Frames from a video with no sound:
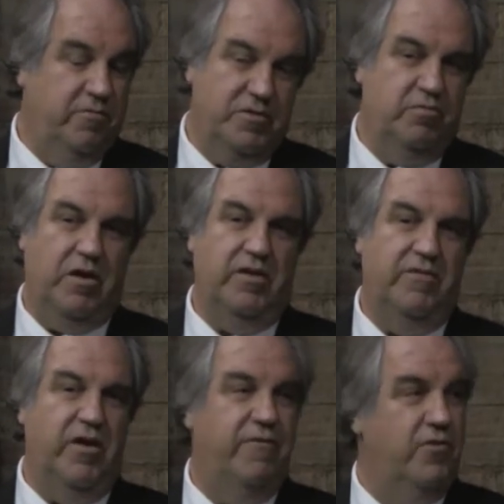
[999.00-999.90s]
It was one of the
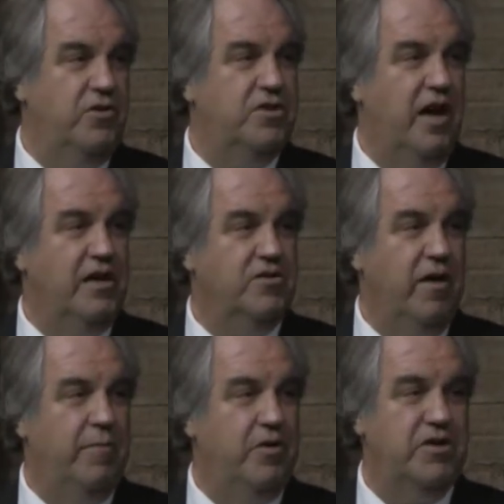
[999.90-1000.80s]
very first
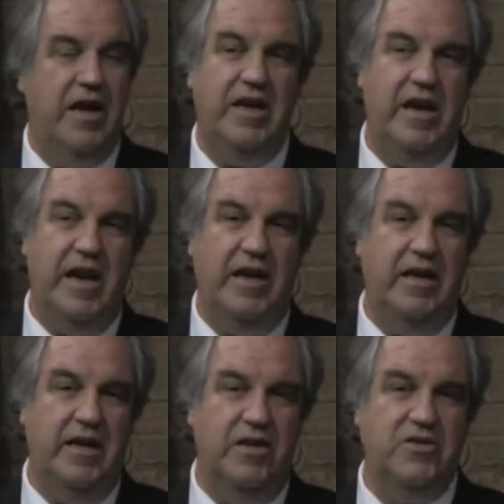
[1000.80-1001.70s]
skyscrapers. Uh-huh. And yet
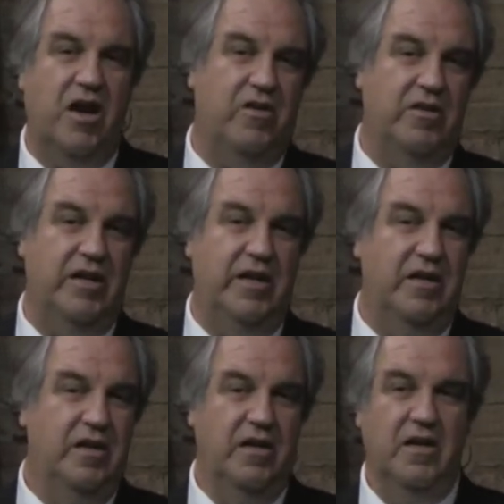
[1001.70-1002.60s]
it is not only
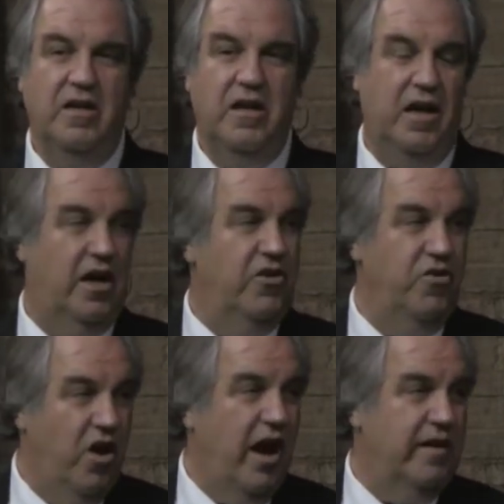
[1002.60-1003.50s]

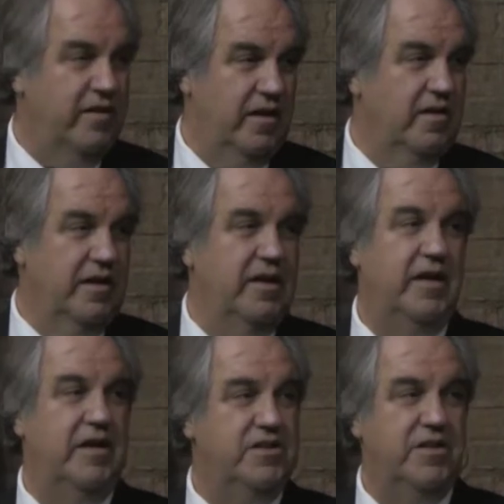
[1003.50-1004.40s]
not ugly,
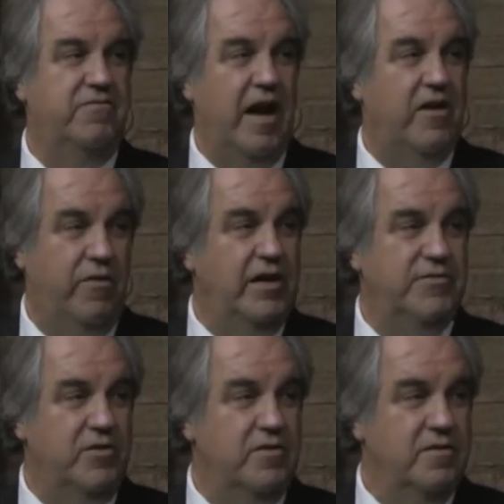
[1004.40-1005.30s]
it is in fact
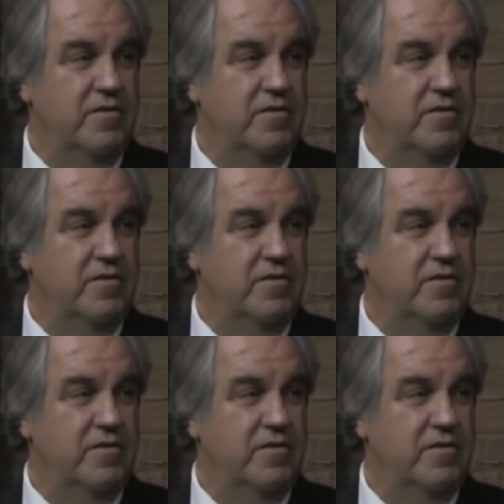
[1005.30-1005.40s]
graceful.